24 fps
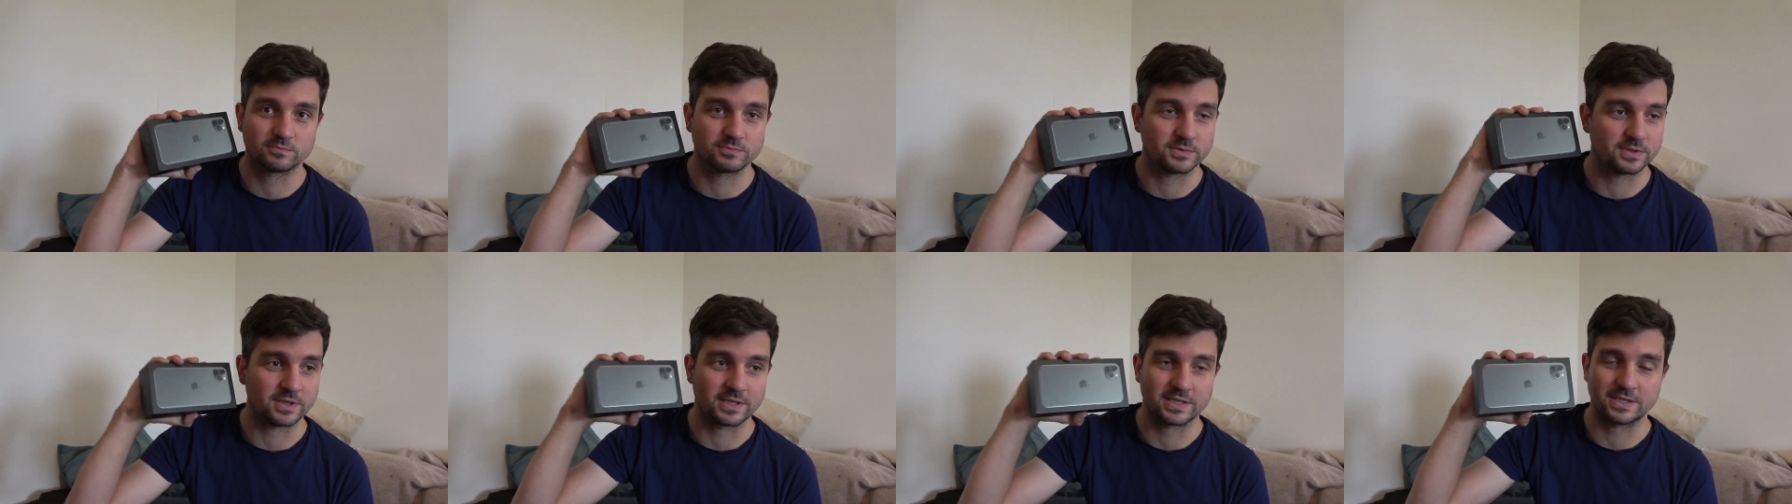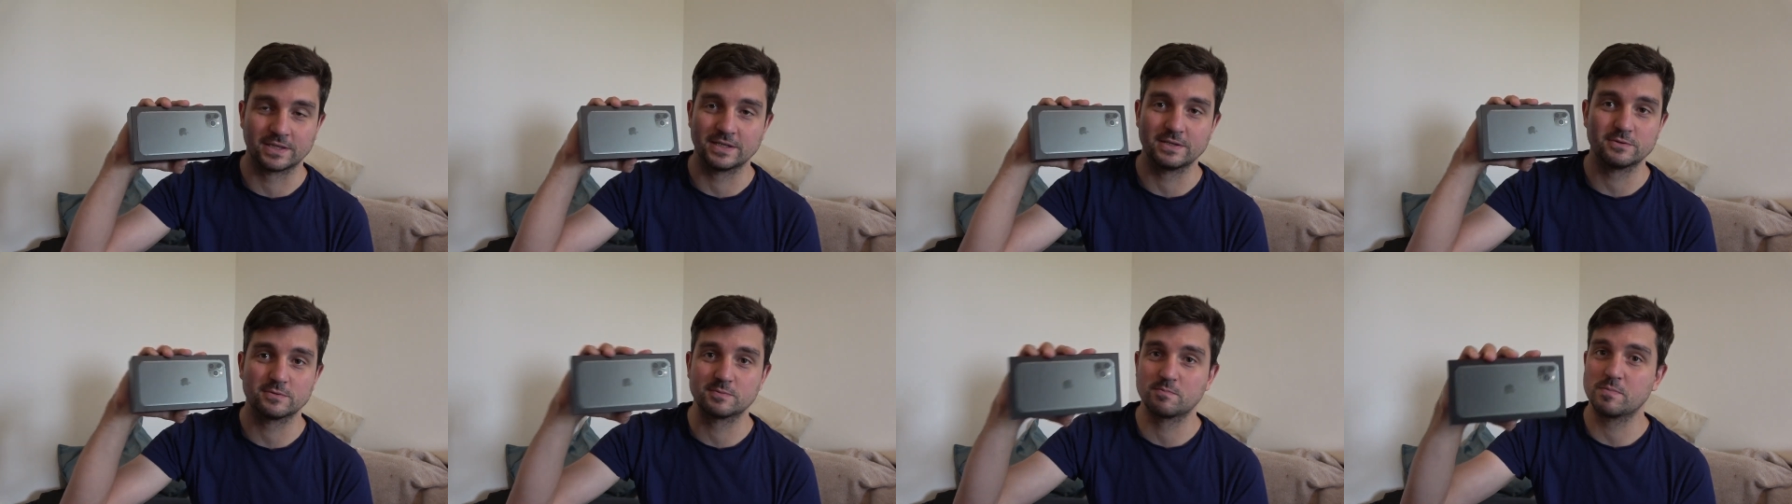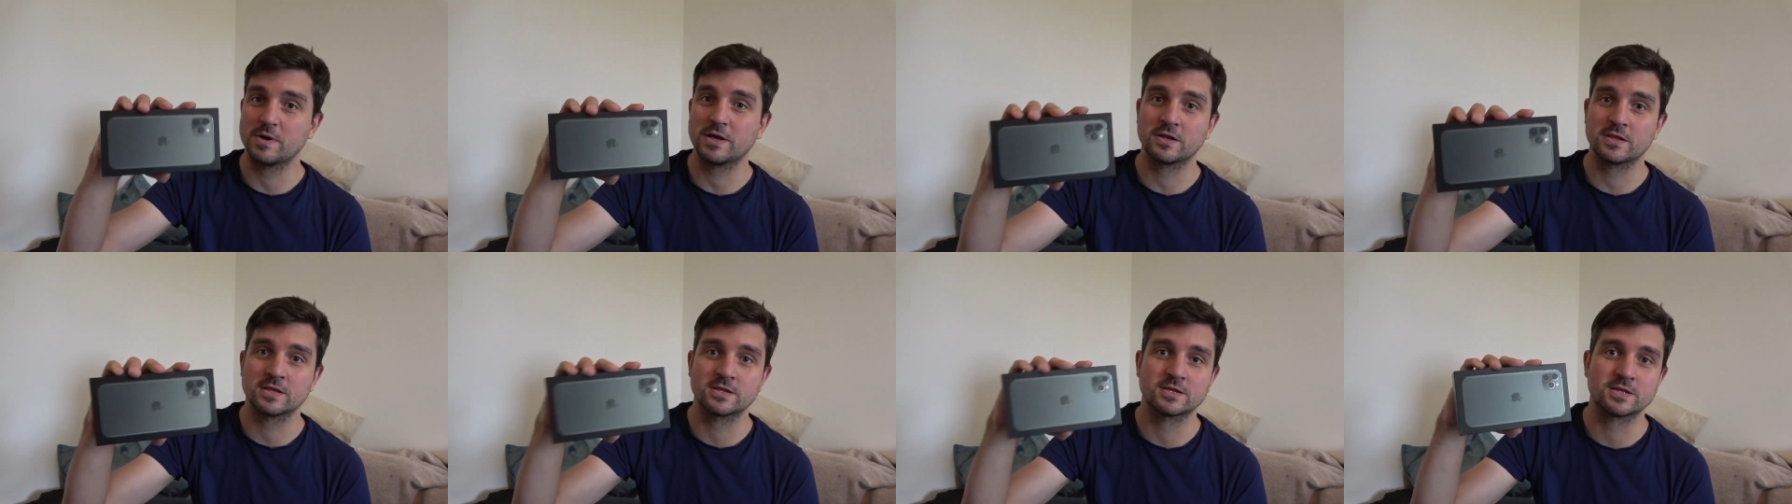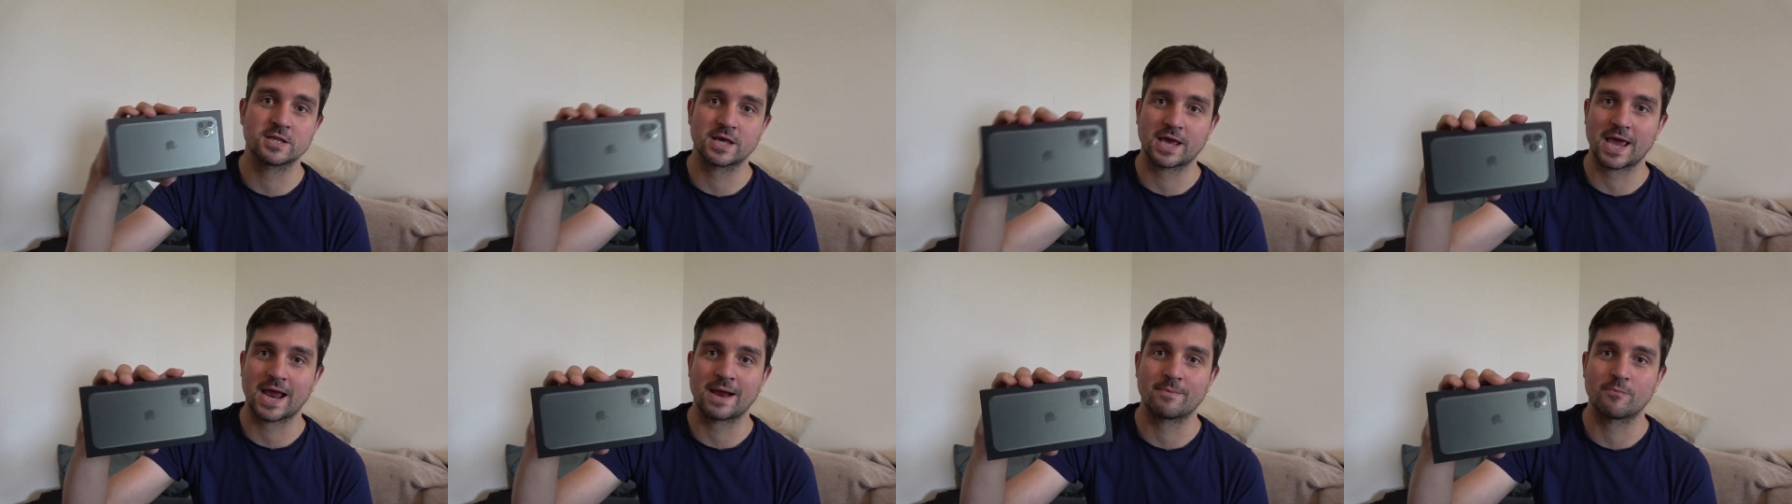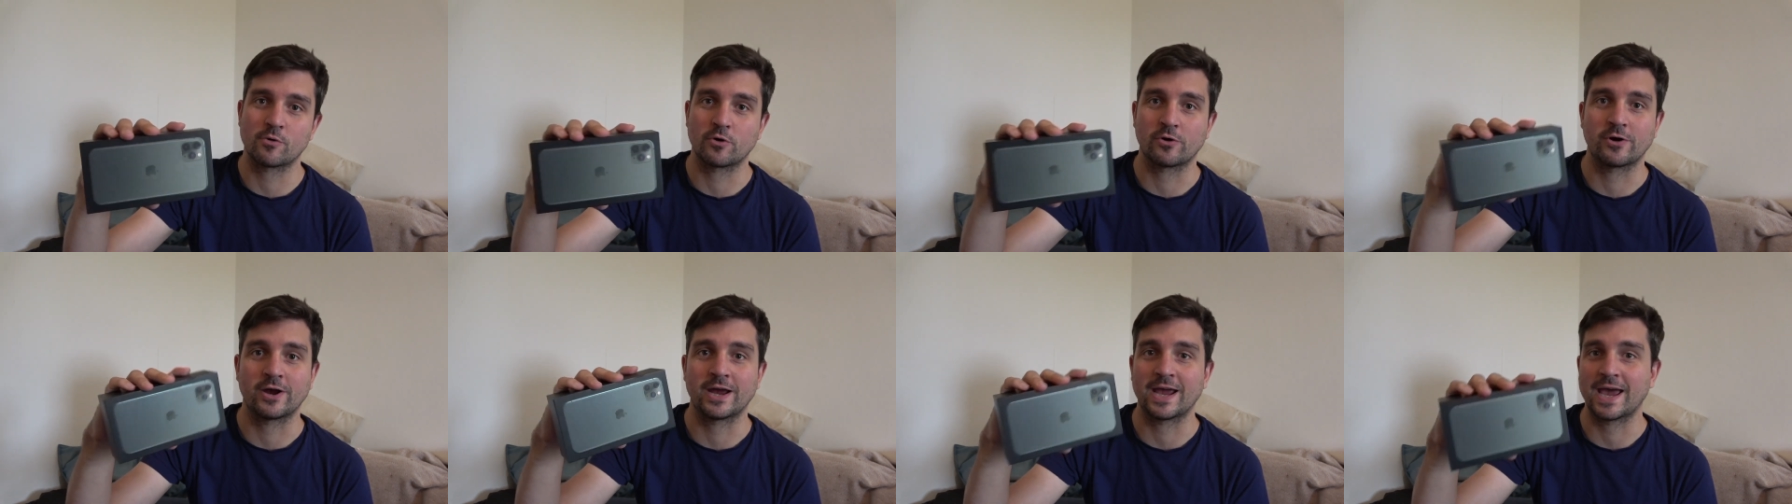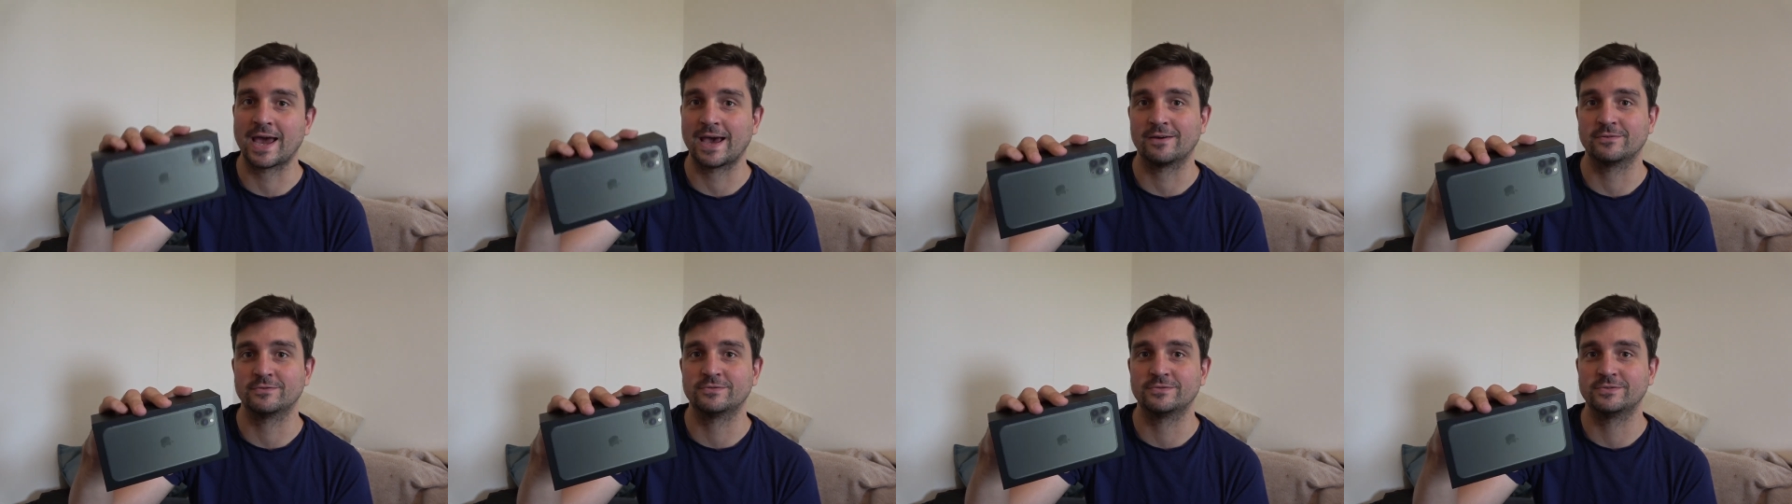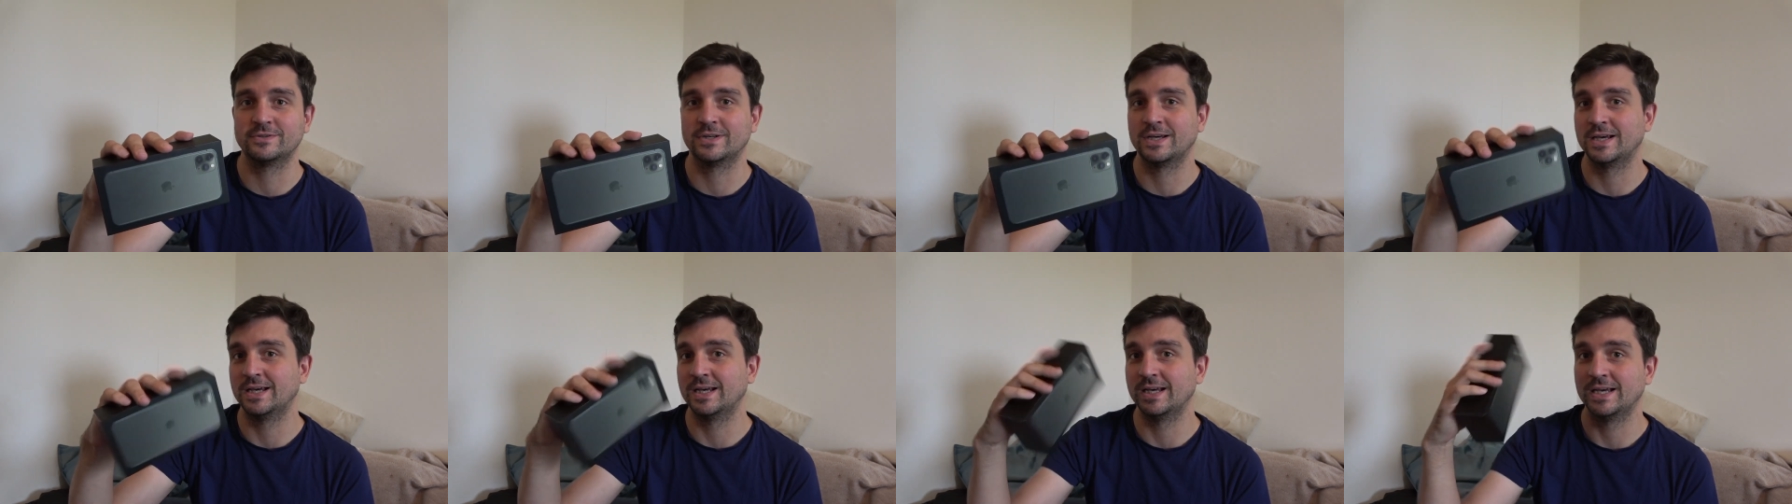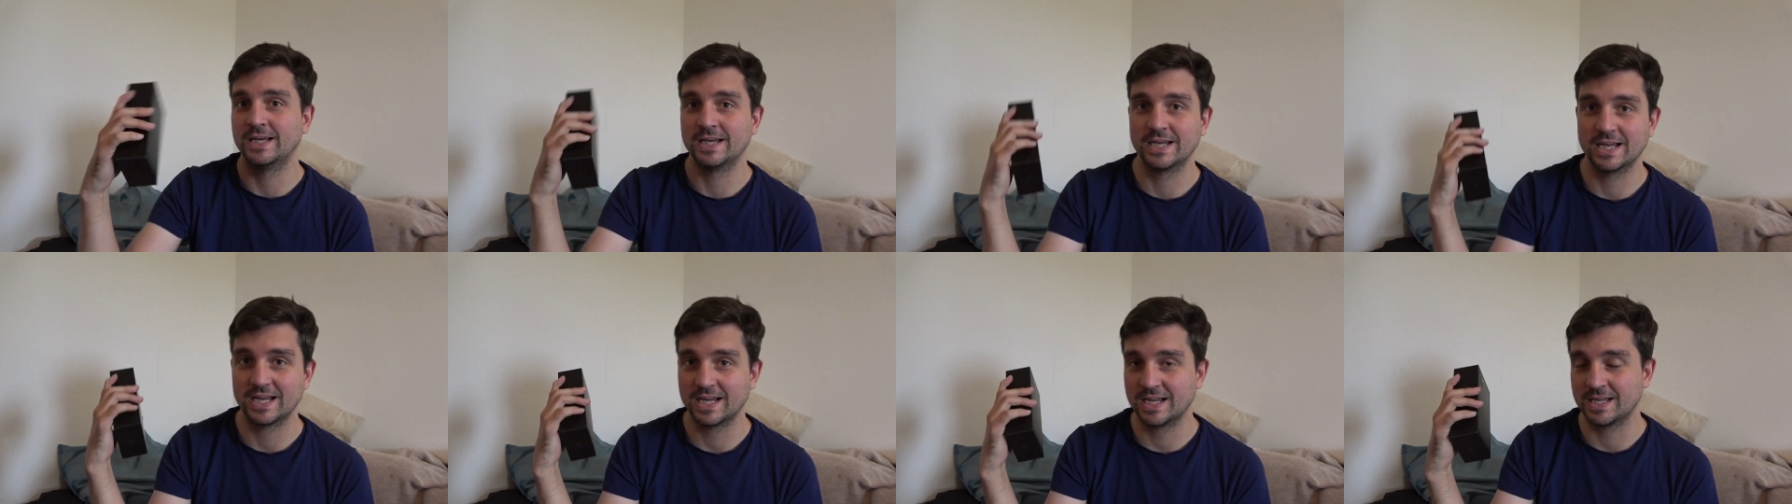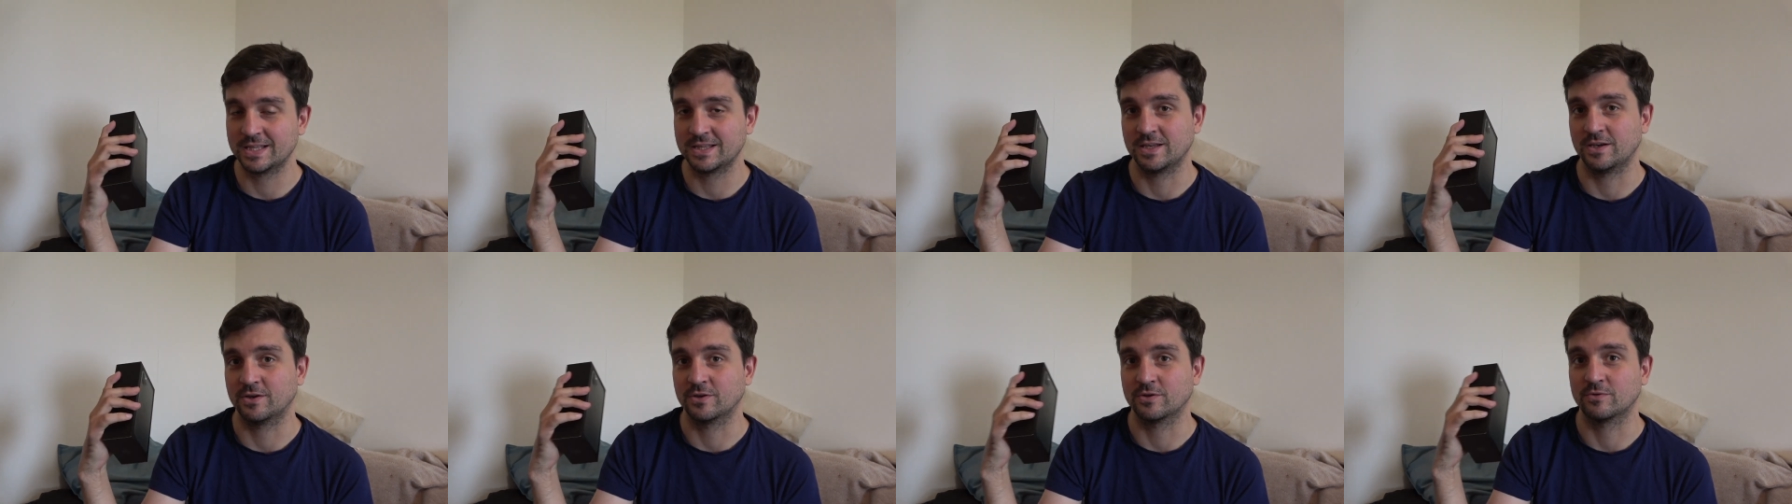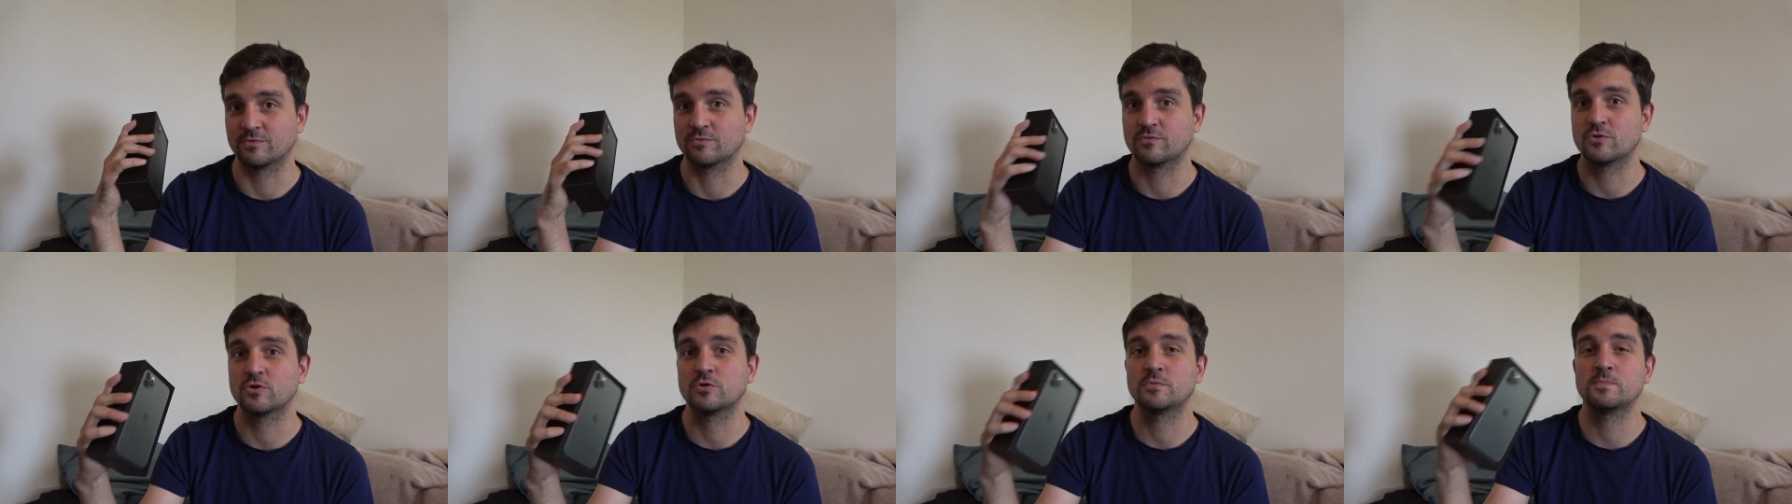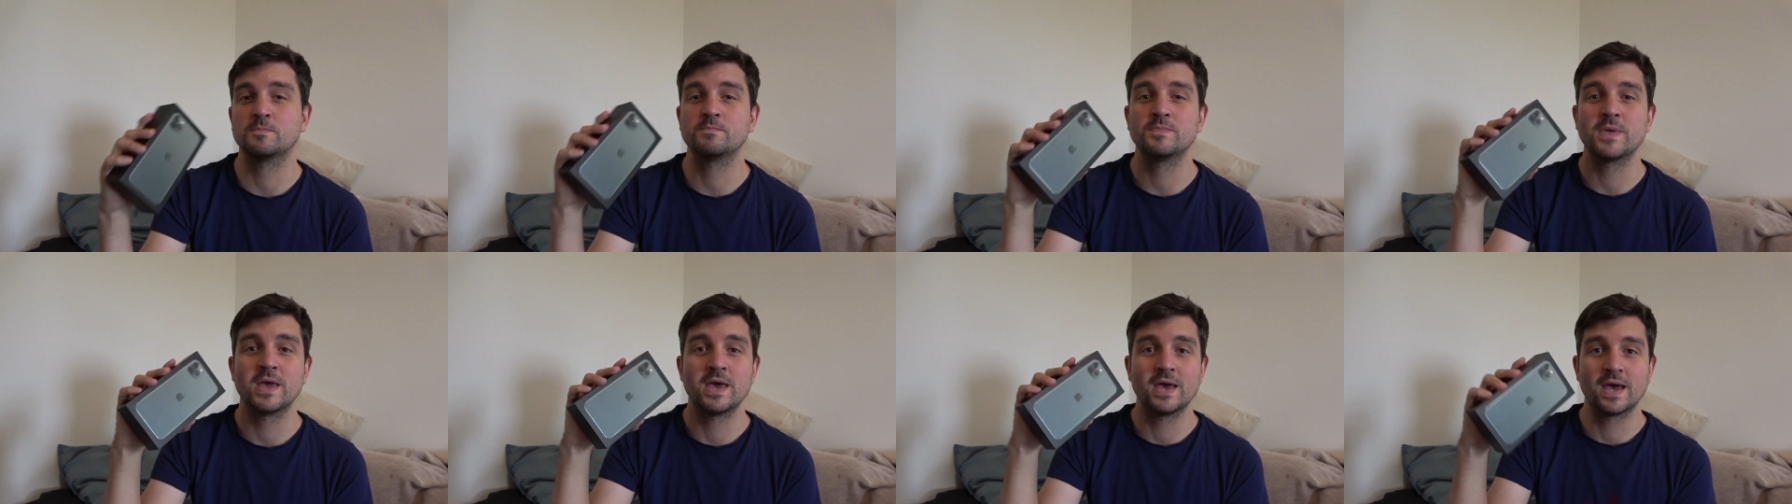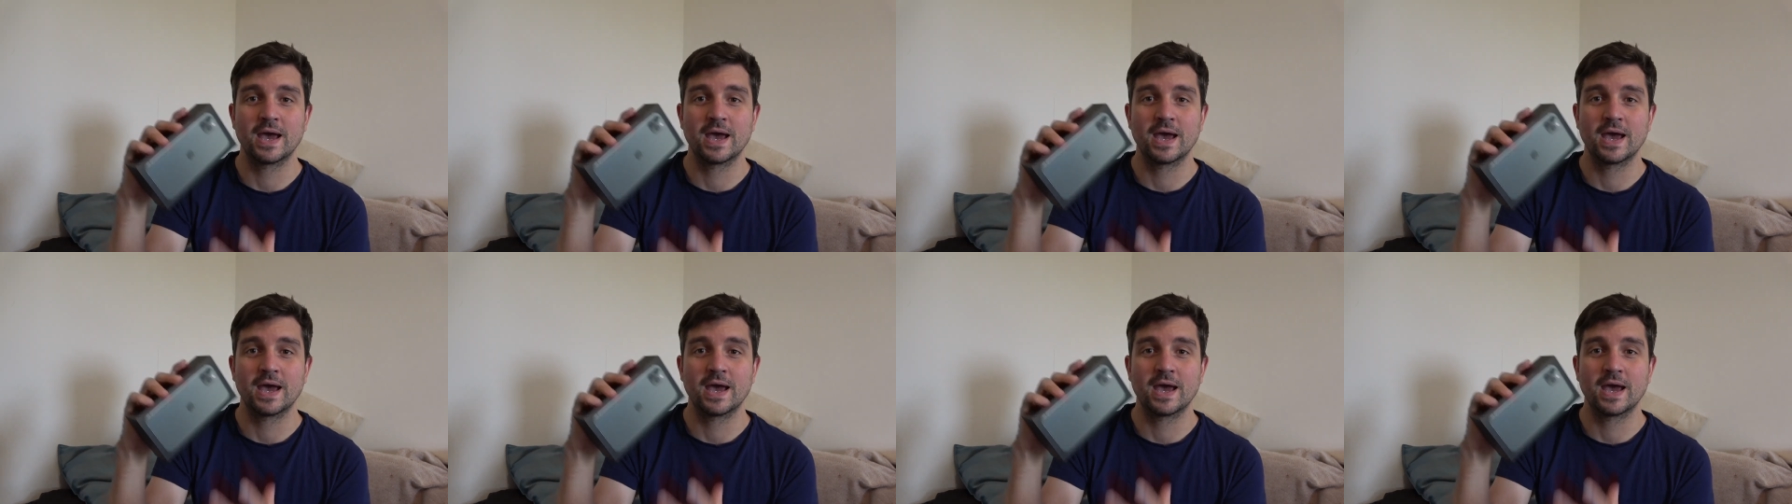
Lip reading: like, it's better than the camera I have in the other room.